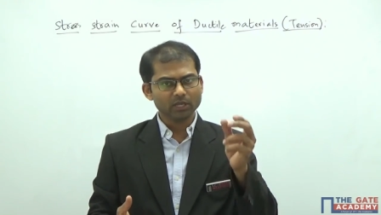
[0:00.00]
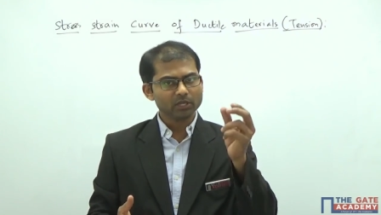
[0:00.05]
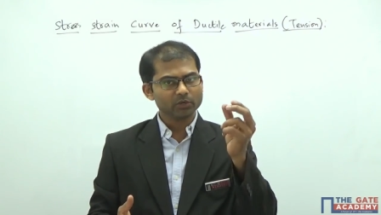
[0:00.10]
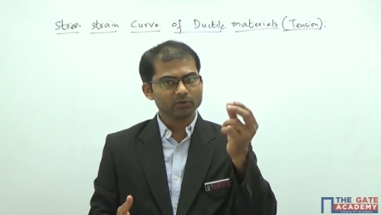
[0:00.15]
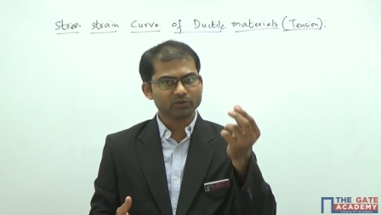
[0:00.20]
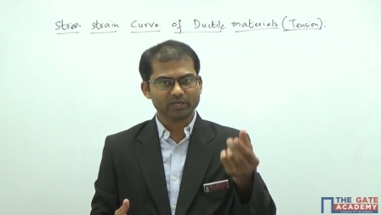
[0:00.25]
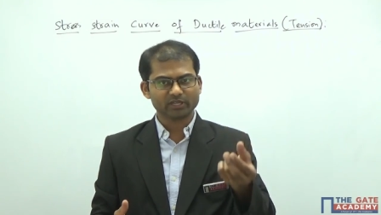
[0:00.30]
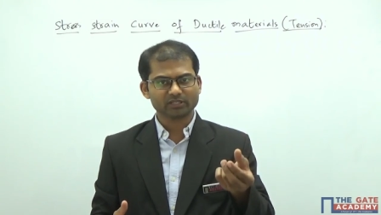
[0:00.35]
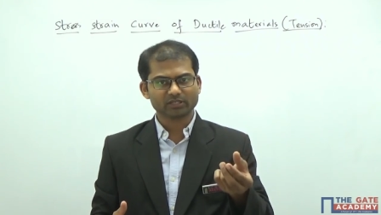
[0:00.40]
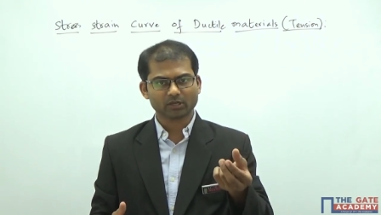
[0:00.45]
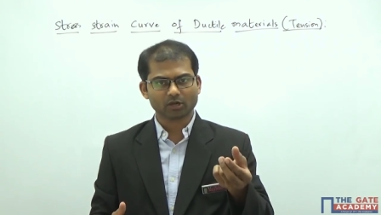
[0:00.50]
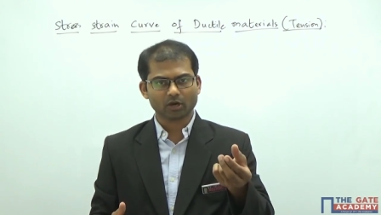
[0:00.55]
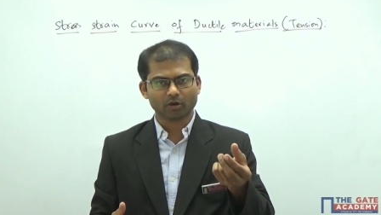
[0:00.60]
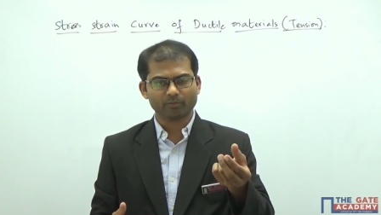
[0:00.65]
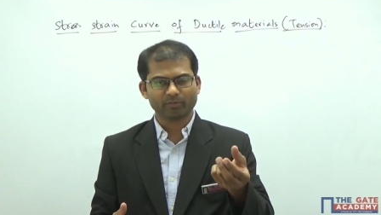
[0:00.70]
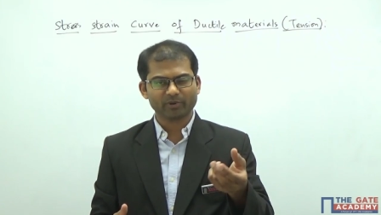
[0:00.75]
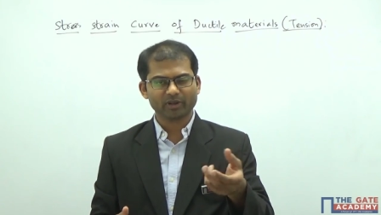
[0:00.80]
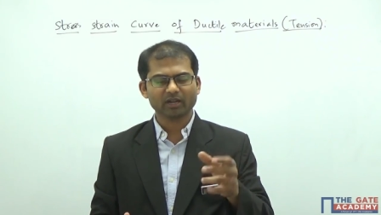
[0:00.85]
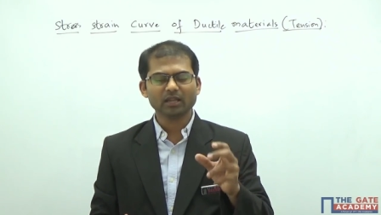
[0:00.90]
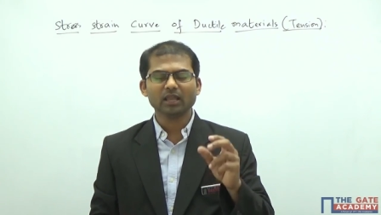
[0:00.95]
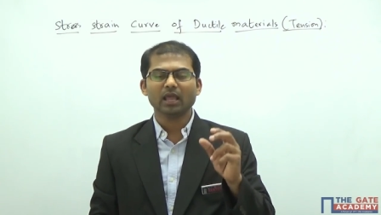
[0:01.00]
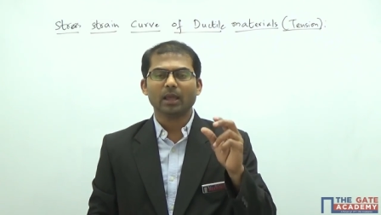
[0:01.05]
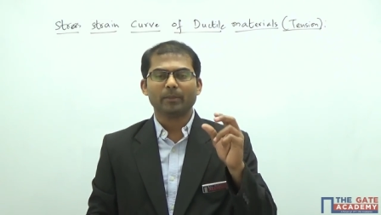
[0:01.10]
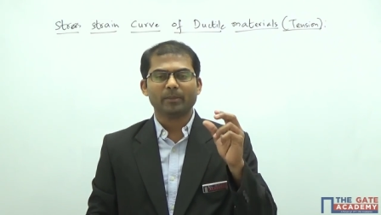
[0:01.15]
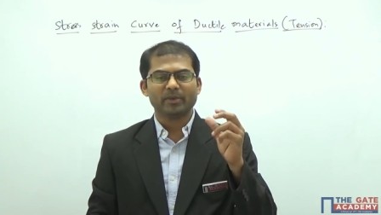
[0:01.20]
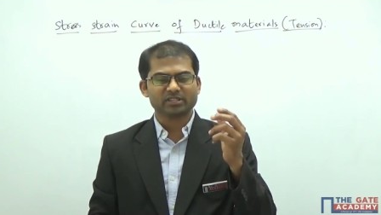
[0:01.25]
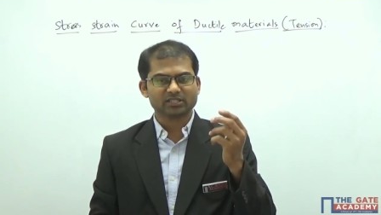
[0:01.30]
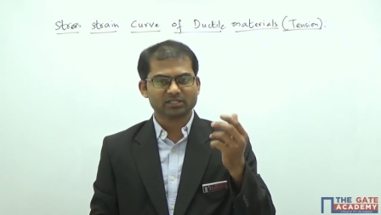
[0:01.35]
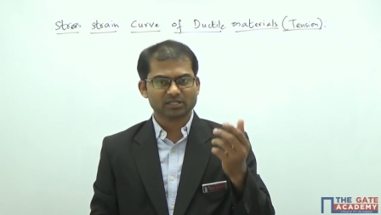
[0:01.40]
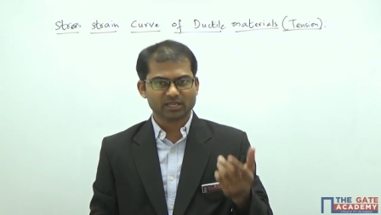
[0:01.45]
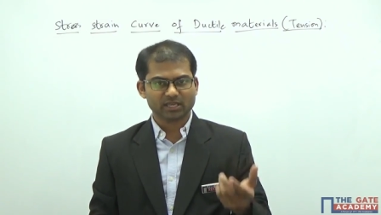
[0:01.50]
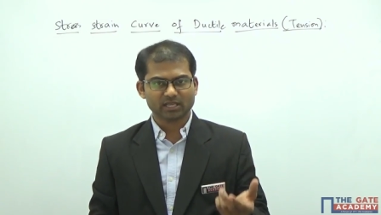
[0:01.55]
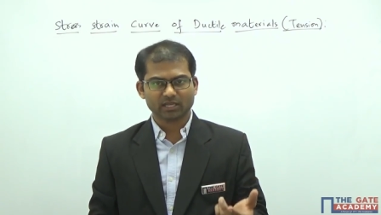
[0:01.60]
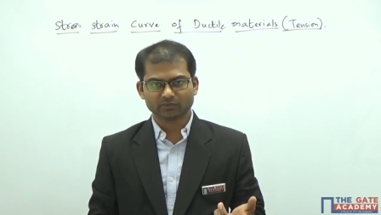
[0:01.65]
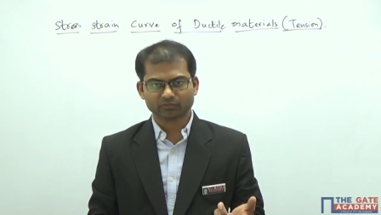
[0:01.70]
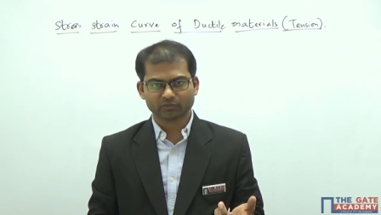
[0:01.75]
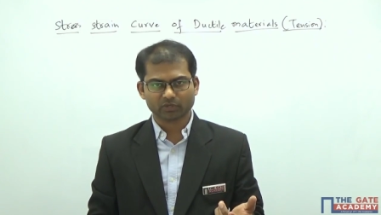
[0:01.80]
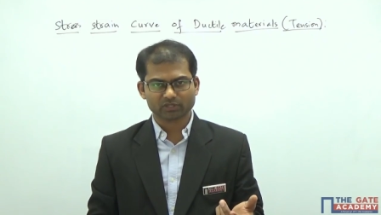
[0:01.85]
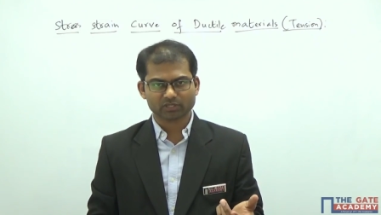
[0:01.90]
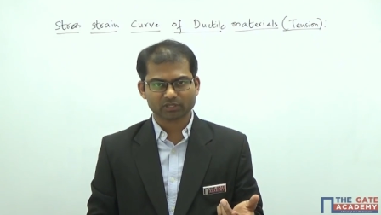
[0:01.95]
you take the component, measure the
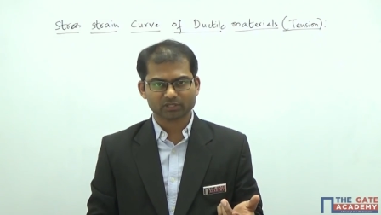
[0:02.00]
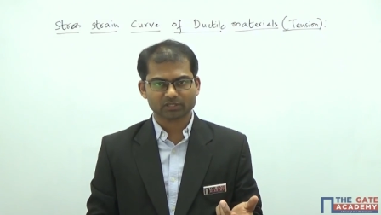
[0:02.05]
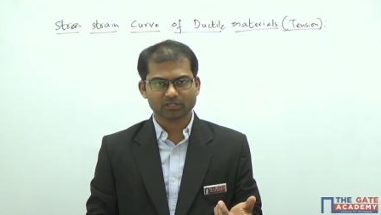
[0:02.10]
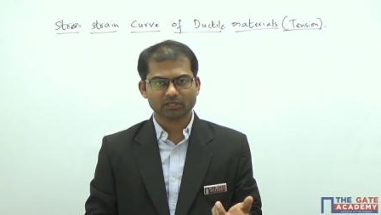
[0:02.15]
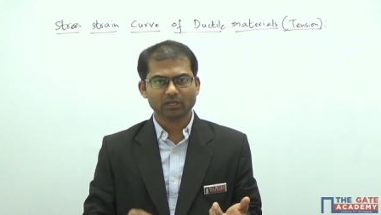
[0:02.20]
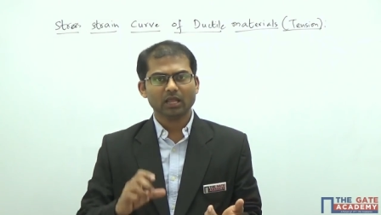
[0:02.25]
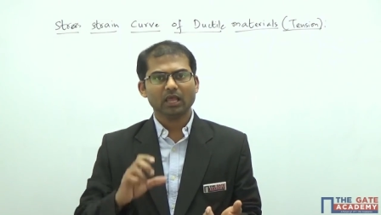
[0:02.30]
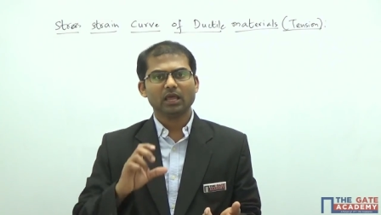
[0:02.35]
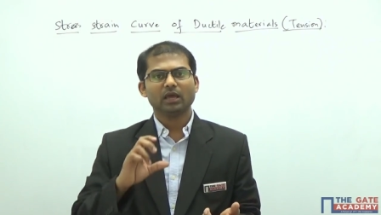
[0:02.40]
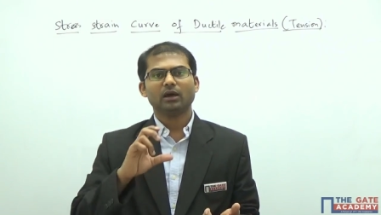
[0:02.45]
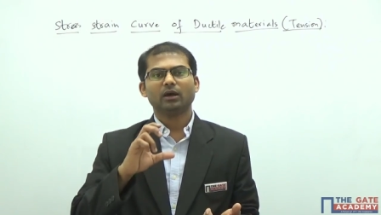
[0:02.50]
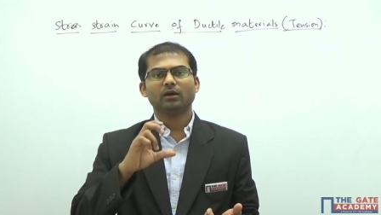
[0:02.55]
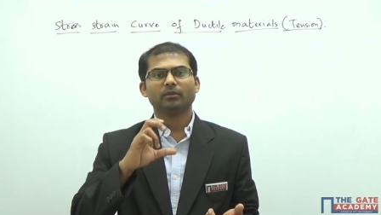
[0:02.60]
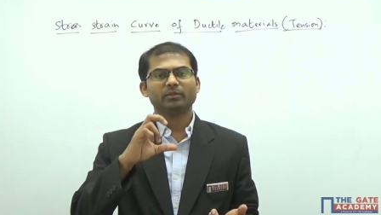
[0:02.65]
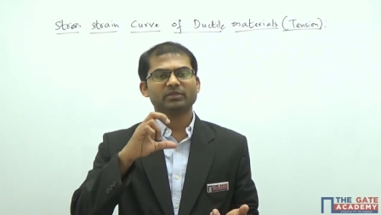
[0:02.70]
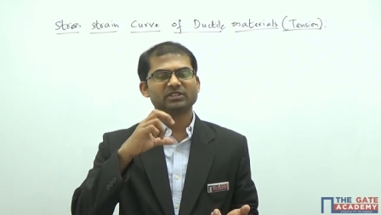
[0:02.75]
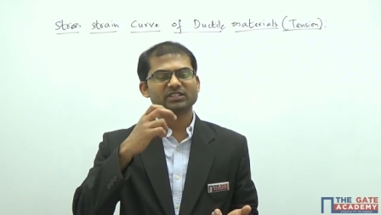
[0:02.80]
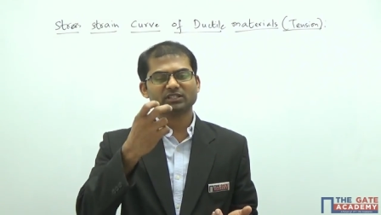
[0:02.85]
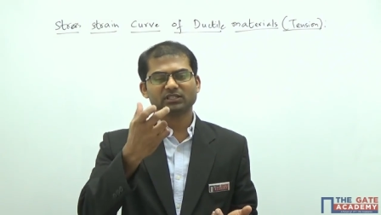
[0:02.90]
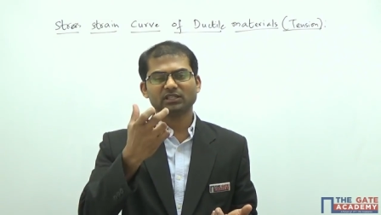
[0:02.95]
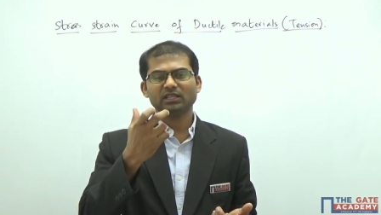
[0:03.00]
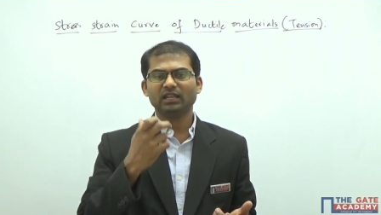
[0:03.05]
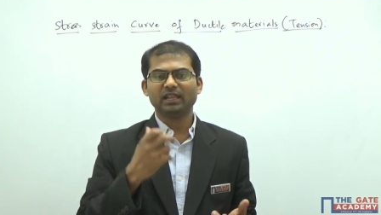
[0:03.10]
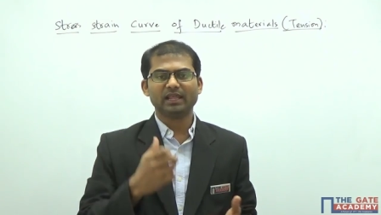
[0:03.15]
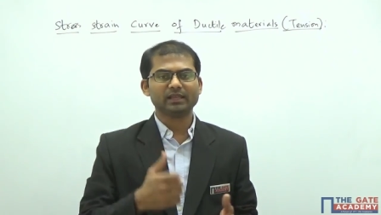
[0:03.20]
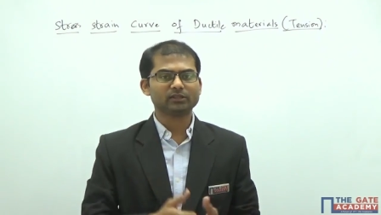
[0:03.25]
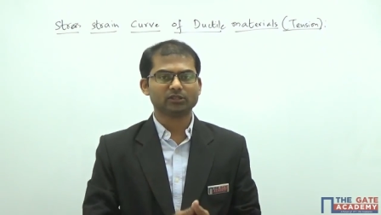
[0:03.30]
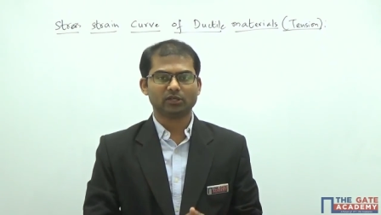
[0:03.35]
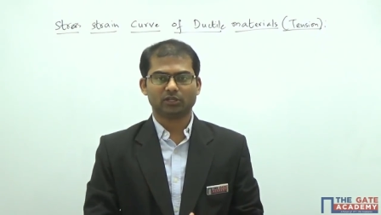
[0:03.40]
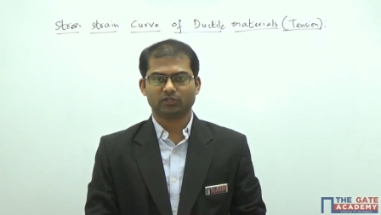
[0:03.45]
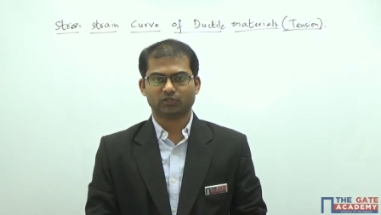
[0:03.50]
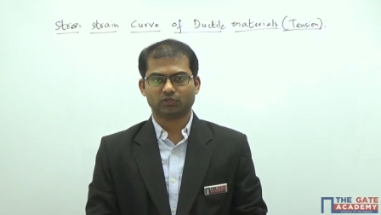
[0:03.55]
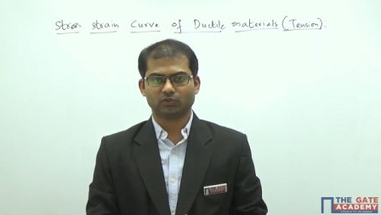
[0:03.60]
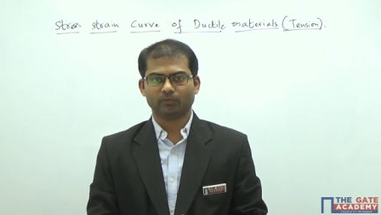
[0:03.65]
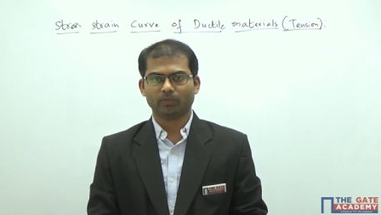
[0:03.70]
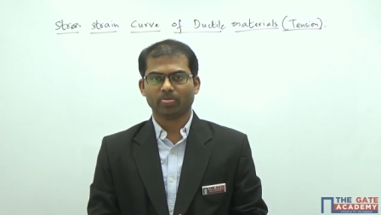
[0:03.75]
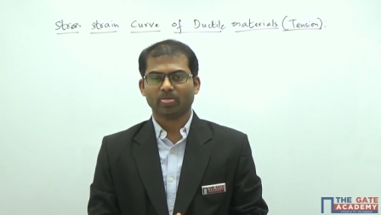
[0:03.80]
area of cross section, measure the length also.